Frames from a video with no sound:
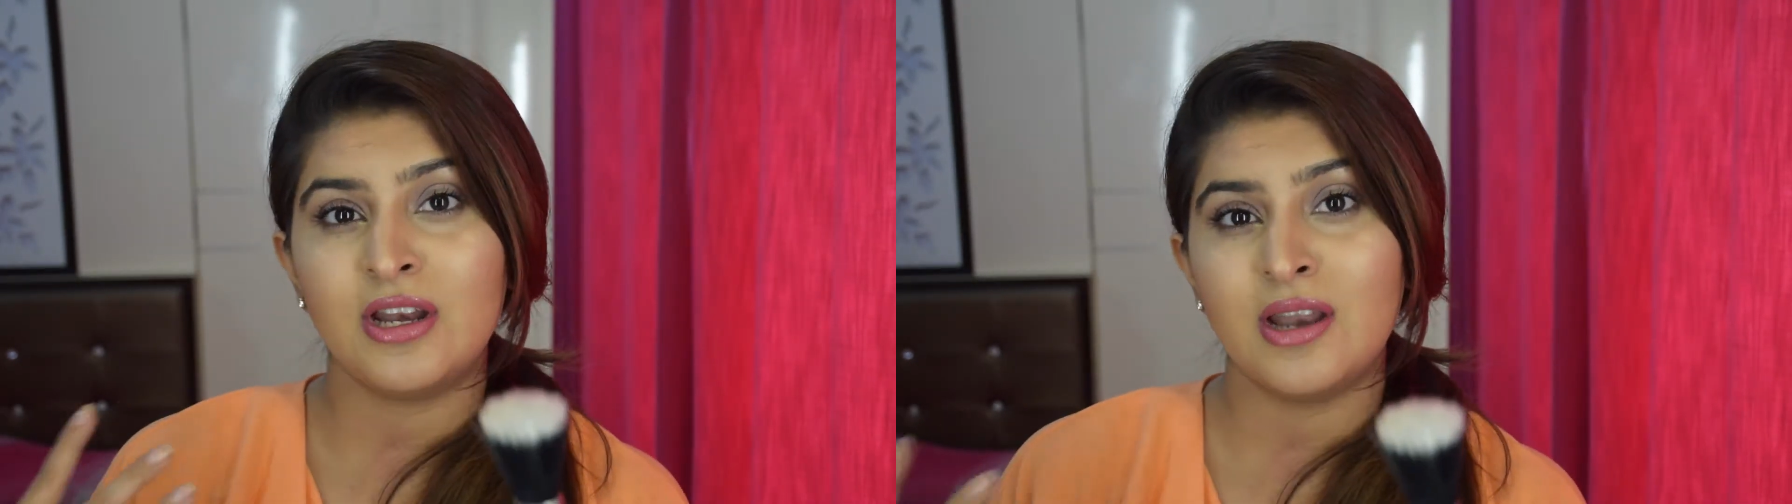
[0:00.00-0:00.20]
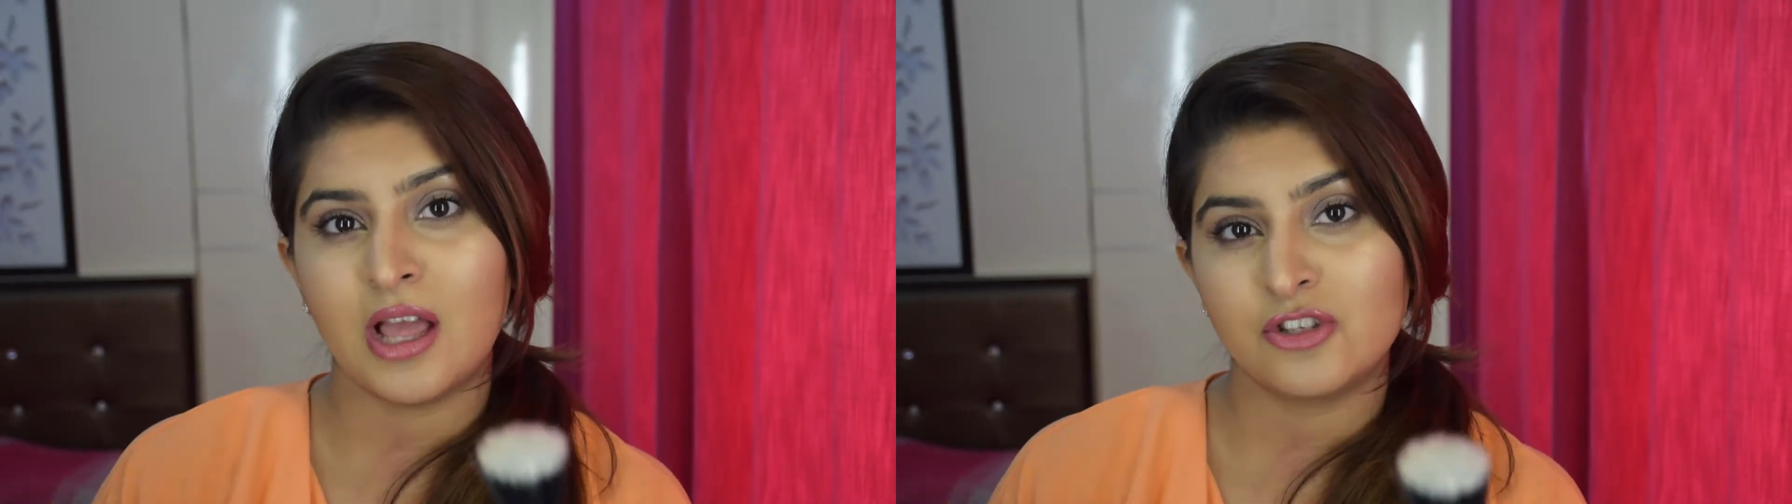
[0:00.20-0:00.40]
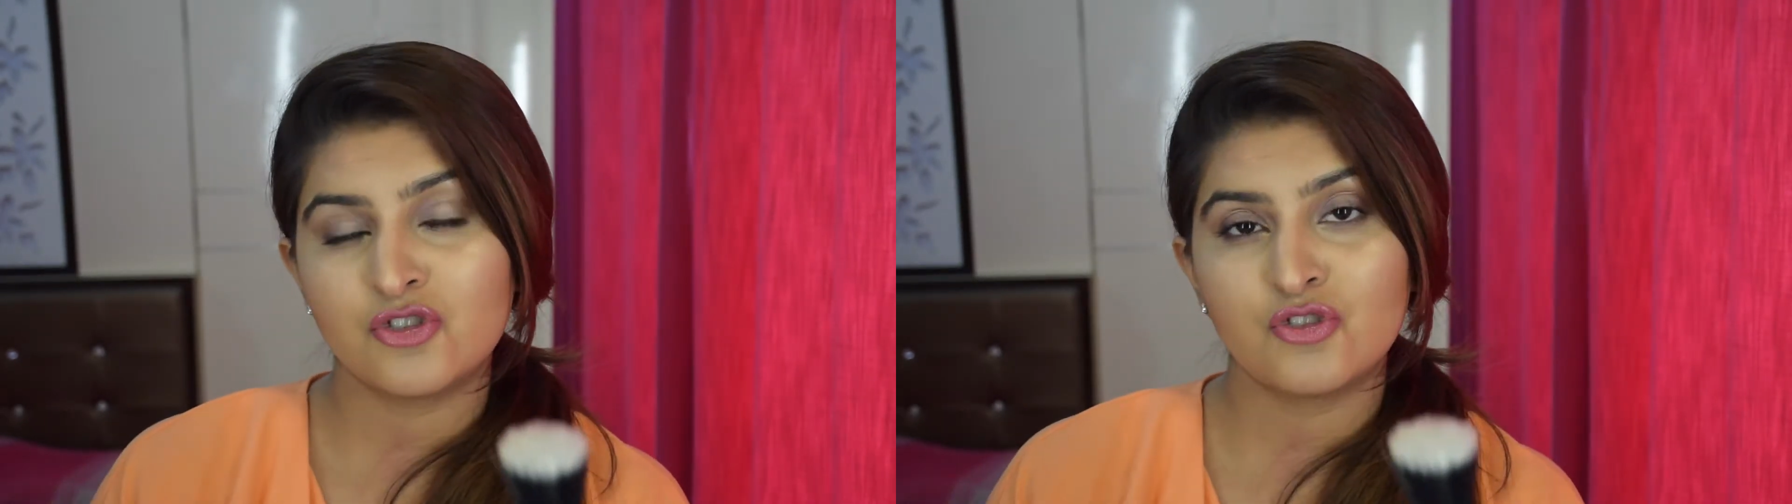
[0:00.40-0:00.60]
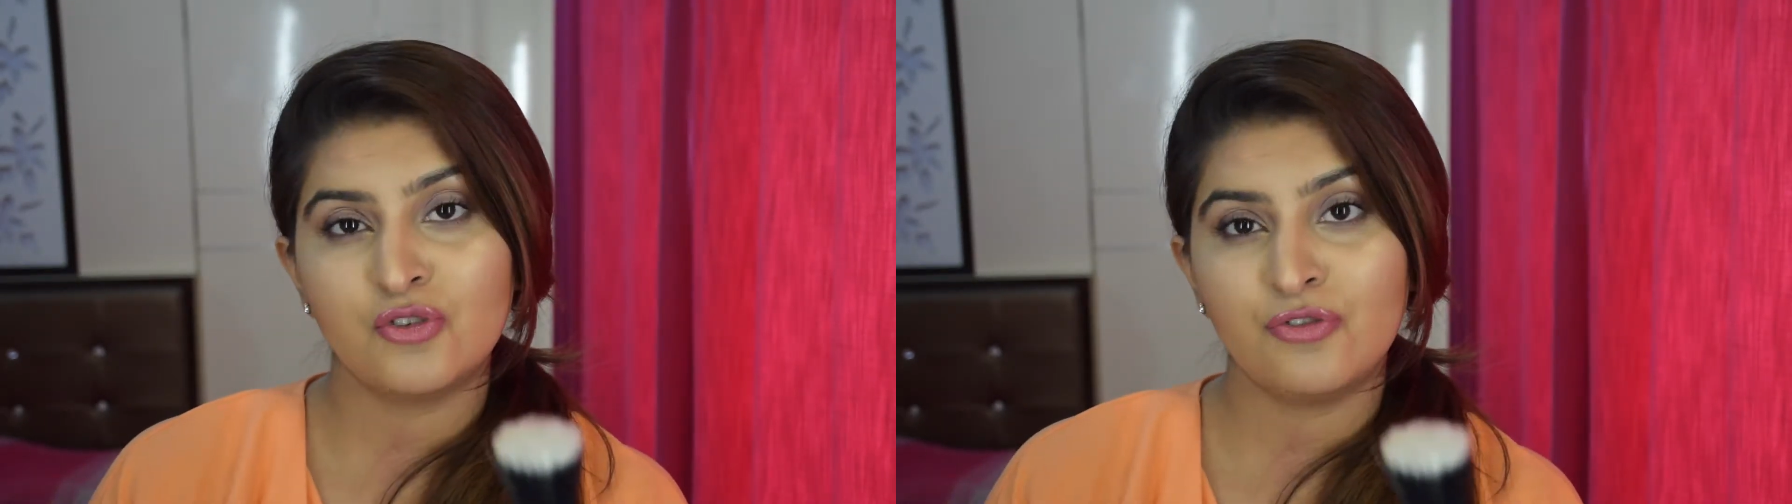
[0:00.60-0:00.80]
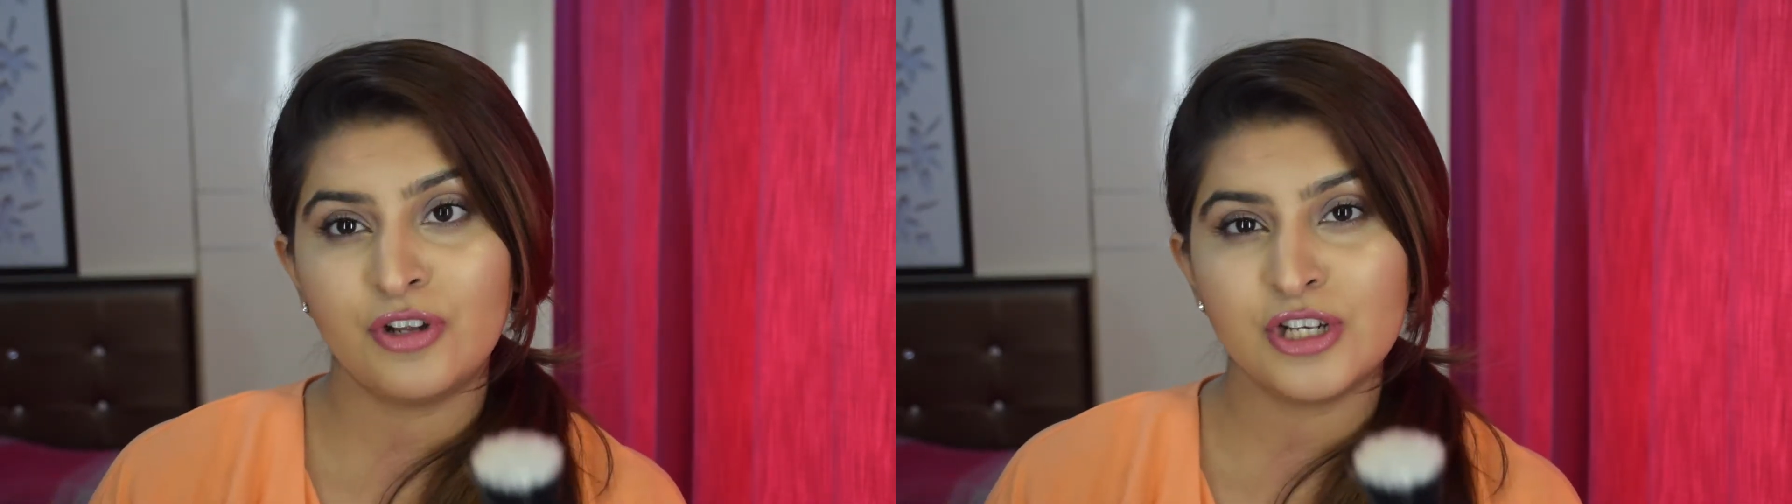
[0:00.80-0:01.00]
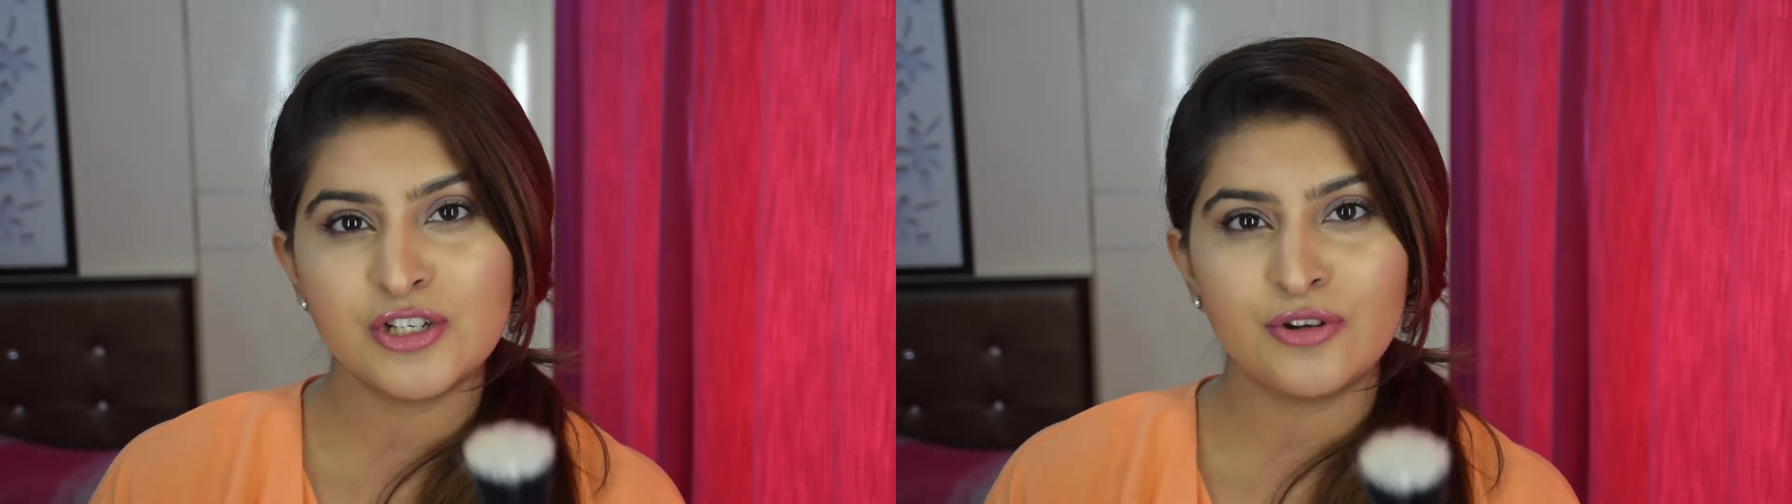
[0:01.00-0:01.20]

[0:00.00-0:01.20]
natural finish